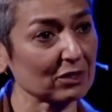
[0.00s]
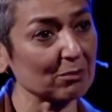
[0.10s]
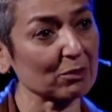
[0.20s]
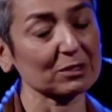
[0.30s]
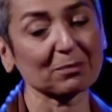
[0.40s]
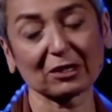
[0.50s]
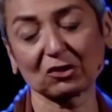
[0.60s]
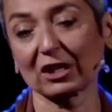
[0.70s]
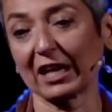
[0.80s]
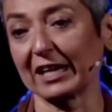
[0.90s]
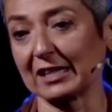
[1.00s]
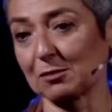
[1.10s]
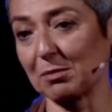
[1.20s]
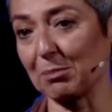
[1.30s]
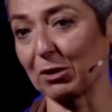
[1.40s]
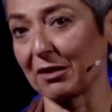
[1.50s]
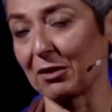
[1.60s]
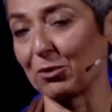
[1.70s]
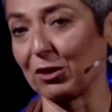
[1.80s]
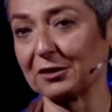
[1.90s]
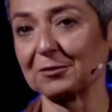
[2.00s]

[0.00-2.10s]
most marginalized people in the world.